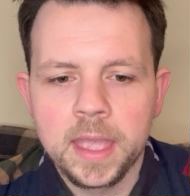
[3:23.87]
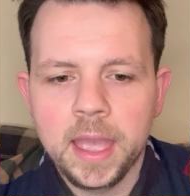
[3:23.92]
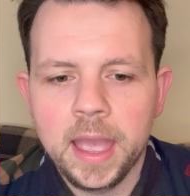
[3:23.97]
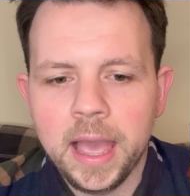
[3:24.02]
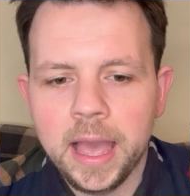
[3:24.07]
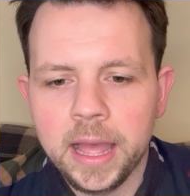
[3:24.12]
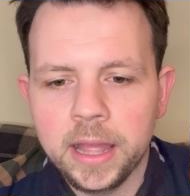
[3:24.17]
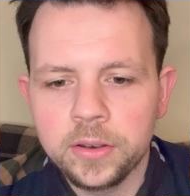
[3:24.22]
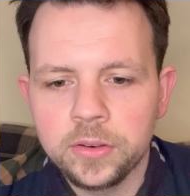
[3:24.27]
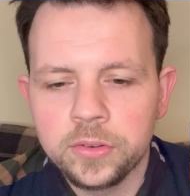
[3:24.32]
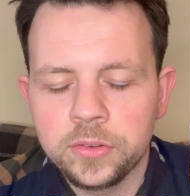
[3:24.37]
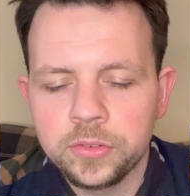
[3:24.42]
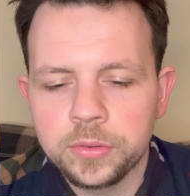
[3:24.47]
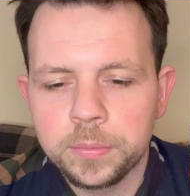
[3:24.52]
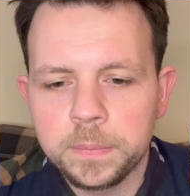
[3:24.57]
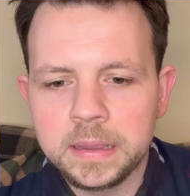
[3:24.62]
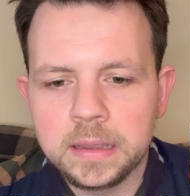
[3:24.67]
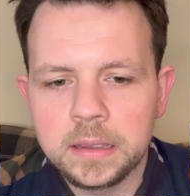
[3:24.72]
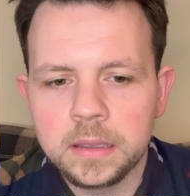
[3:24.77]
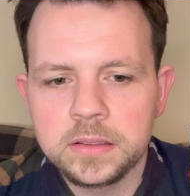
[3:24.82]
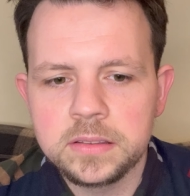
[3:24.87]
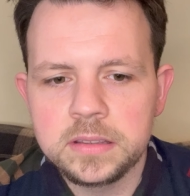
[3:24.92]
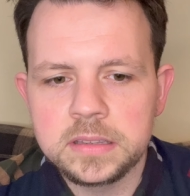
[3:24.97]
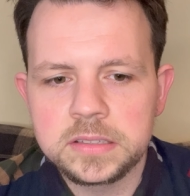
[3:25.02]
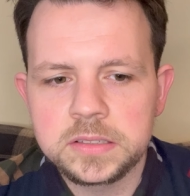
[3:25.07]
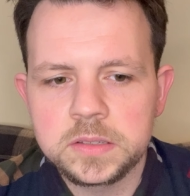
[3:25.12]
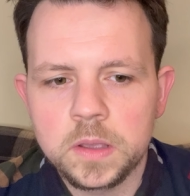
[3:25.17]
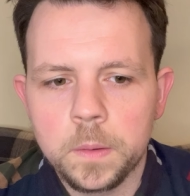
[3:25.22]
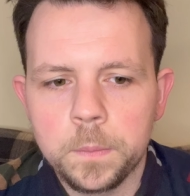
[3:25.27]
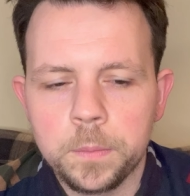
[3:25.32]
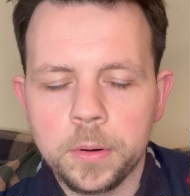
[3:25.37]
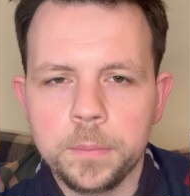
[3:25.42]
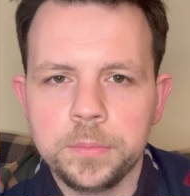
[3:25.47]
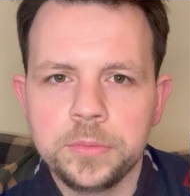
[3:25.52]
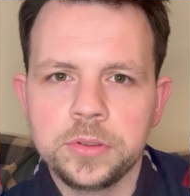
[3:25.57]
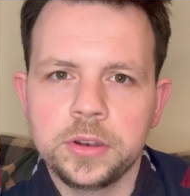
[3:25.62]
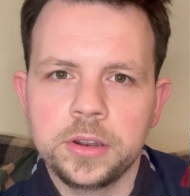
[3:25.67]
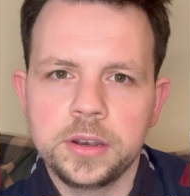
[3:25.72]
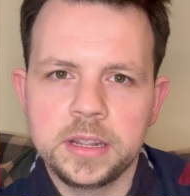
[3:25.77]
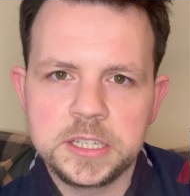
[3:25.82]
And because it's so abrupt
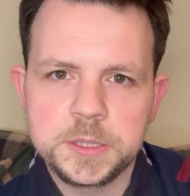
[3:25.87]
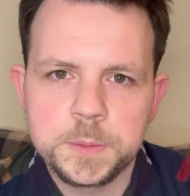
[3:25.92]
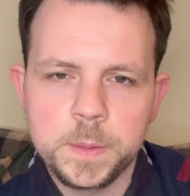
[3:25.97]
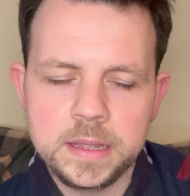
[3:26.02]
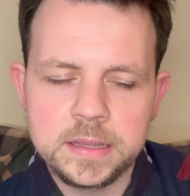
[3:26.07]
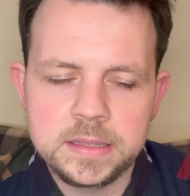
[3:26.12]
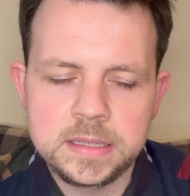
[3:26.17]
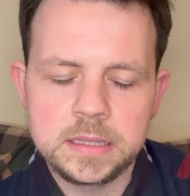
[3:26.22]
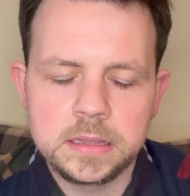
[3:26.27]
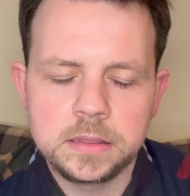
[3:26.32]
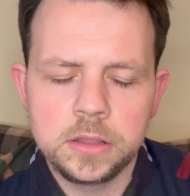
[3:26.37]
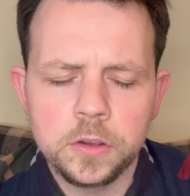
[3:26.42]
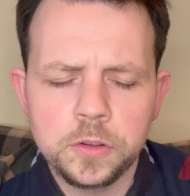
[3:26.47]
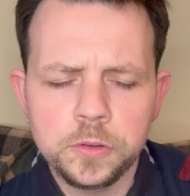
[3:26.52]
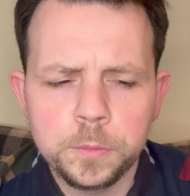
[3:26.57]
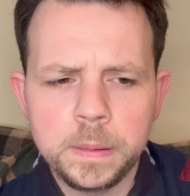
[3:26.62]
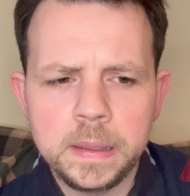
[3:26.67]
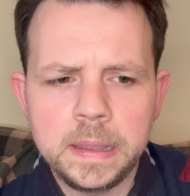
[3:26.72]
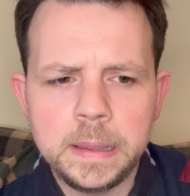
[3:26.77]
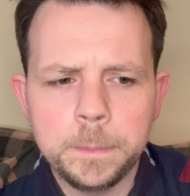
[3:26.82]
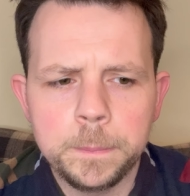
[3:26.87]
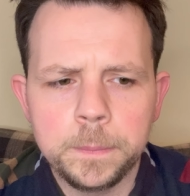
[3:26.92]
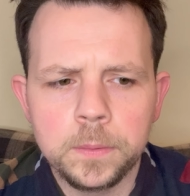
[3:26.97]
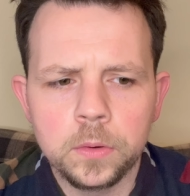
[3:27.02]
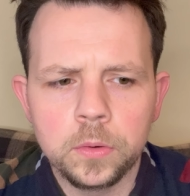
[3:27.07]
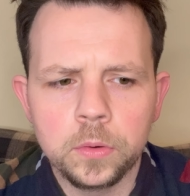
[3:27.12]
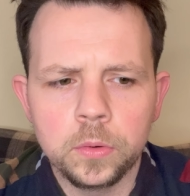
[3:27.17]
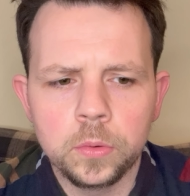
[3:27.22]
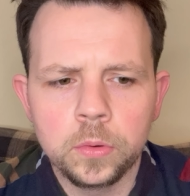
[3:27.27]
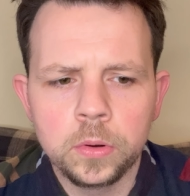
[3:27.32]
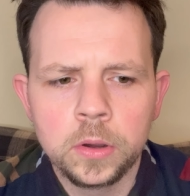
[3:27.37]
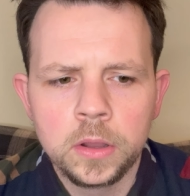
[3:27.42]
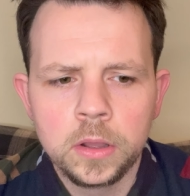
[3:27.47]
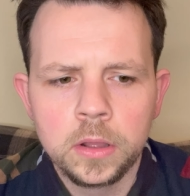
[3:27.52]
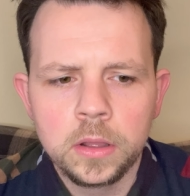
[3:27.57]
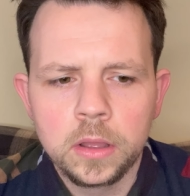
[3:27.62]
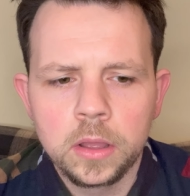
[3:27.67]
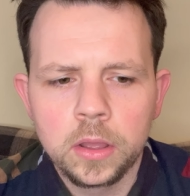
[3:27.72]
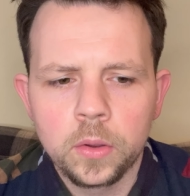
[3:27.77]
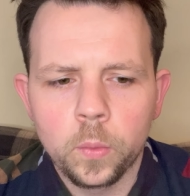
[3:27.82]
and unexpected, those people,
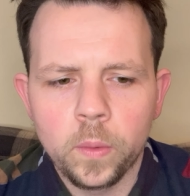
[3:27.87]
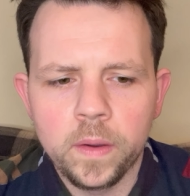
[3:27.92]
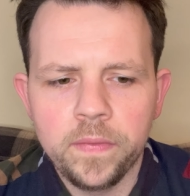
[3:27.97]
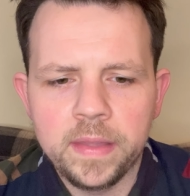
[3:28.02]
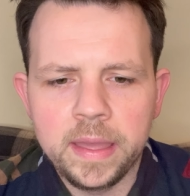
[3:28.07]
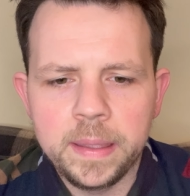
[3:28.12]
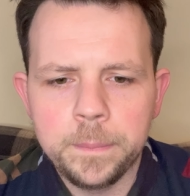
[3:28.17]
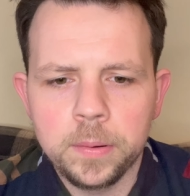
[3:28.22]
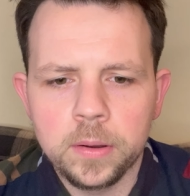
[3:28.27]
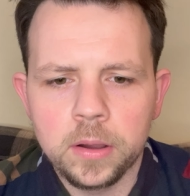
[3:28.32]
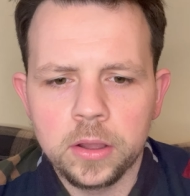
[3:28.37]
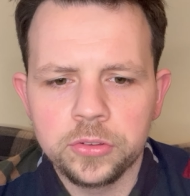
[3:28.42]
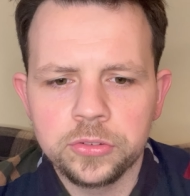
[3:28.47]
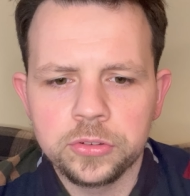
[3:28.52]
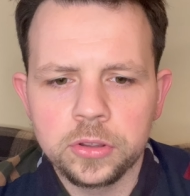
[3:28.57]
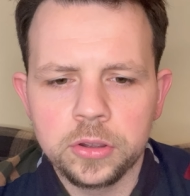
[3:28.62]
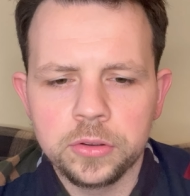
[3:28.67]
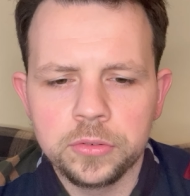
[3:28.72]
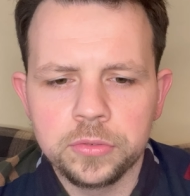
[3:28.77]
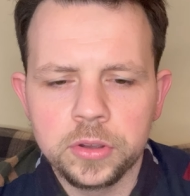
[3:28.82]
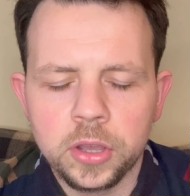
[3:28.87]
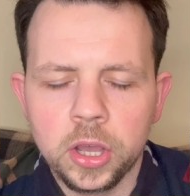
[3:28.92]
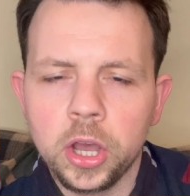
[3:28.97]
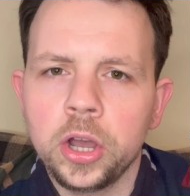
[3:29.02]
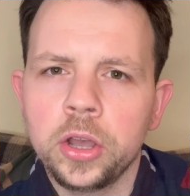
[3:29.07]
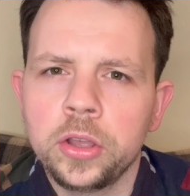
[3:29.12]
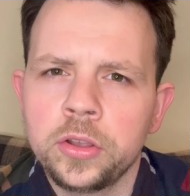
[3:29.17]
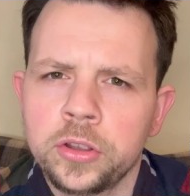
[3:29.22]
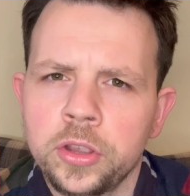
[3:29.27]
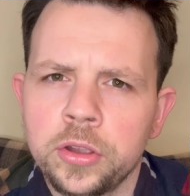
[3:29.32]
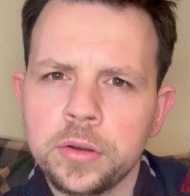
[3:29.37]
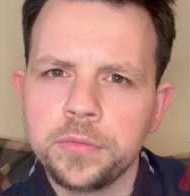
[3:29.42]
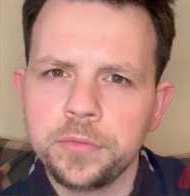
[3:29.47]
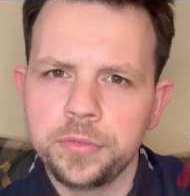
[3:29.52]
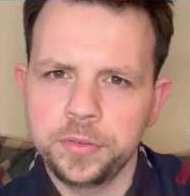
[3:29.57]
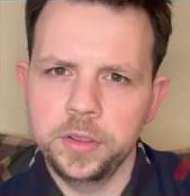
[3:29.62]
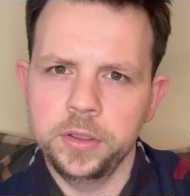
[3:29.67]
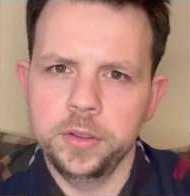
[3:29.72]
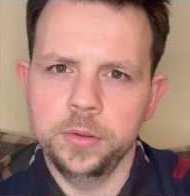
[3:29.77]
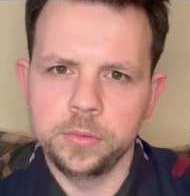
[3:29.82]
when they pass over, are
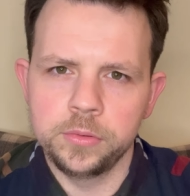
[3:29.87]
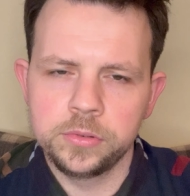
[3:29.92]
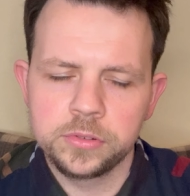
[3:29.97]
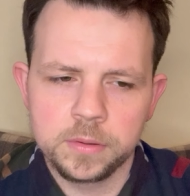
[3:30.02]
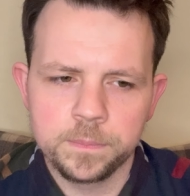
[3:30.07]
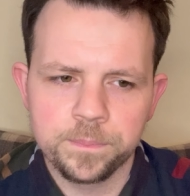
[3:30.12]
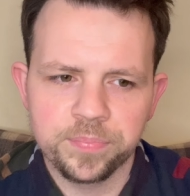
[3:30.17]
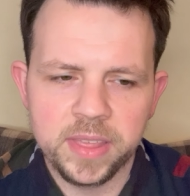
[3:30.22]
confused.